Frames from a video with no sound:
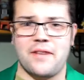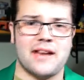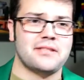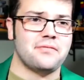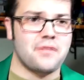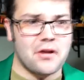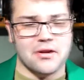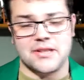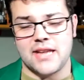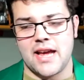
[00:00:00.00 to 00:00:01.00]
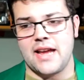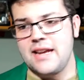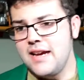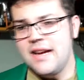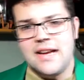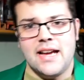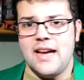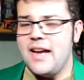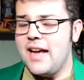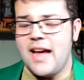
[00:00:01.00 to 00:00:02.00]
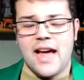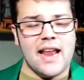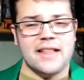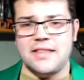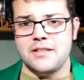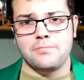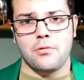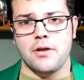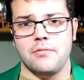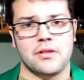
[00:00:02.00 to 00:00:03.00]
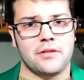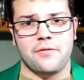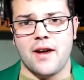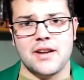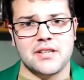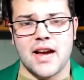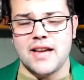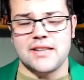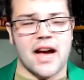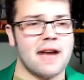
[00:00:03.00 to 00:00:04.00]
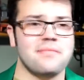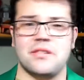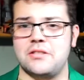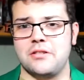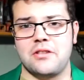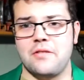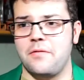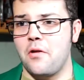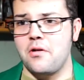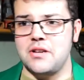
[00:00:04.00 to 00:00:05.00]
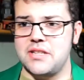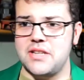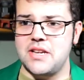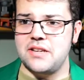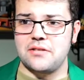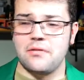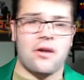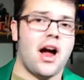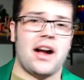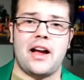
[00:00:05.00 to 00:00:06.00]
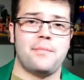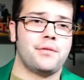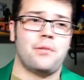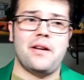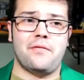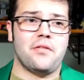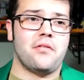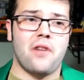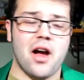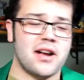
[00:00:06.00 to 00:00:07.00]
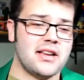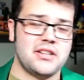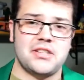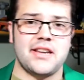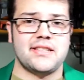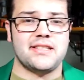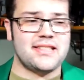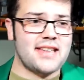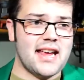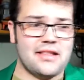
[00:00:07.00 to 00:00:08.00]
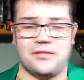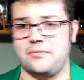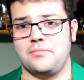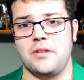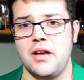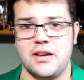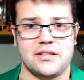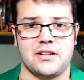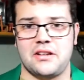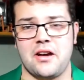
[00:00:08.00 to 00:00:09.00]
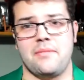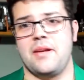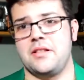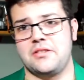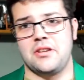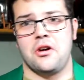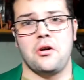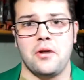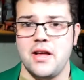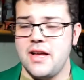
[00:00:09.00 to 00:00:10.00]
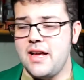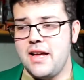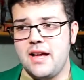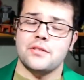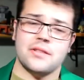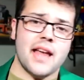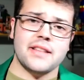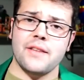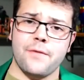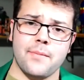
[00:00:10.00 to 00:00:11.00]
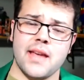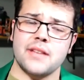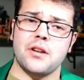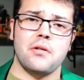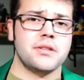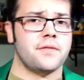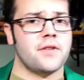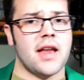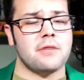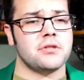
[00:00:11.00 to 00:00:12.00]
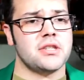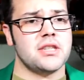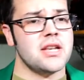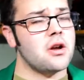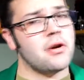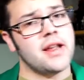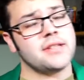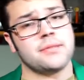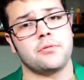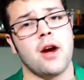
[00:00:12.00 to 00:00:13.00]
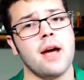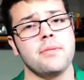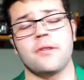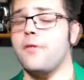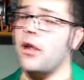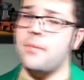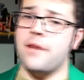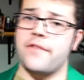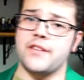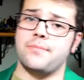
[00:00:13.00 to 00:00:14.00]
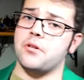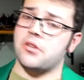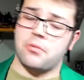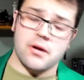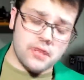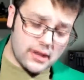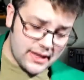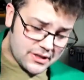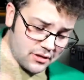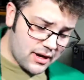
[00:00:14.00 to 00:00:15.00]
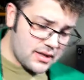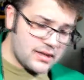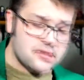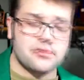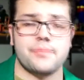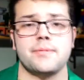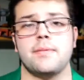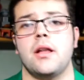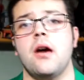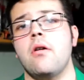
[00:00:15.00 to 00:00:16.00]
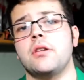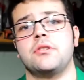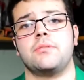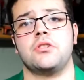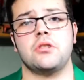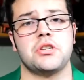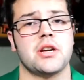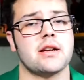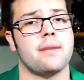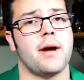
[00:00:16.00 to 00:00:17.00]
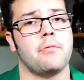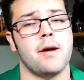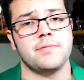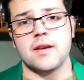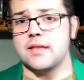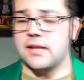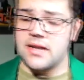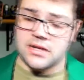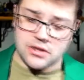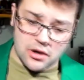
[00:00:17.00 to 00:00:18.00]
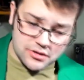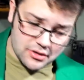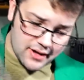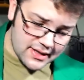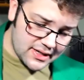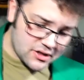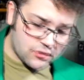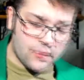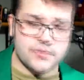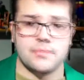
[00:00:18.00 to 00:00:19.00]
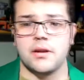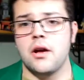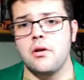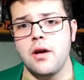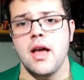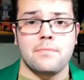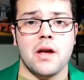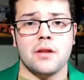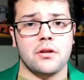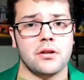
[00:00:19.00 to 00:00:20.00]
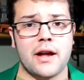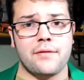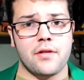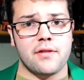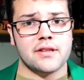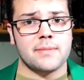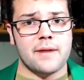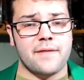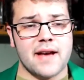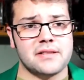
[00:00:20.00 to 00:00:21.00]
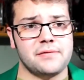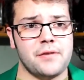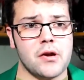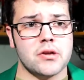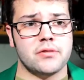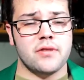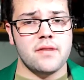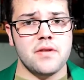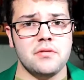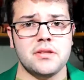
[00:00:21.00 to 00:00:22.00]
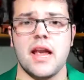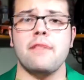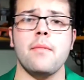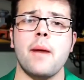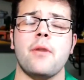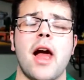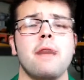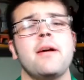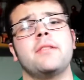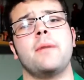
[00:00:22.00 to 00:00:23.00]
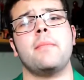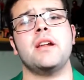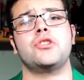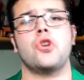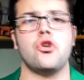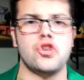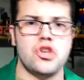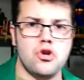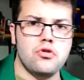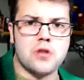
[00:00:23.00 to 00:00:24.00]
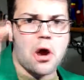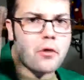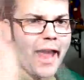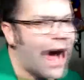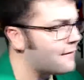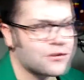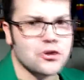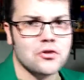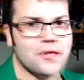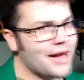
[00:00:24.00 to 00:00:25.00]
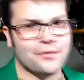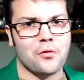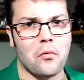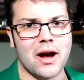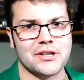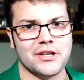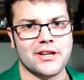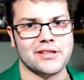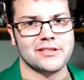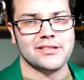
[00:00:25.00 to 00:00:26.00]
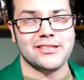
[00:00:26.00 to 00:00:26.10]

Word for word: Fast and Furious 8. And at this point with the franchise, I'm just looking forward to seeing The Rock. I'm just waiting for The Rock and Jason Statham to come in. So so that's it for me. As always, if you like what you see, go and hit subscribe. You can follow me on Facebook and Twitter. The links are in the description below. Also, be sure to check out my website. The link is also in the description below. Be on the lookout for the rest of my Fast and Furious reviews. And remember, I waste my money so you don't have to. Thanks for watching.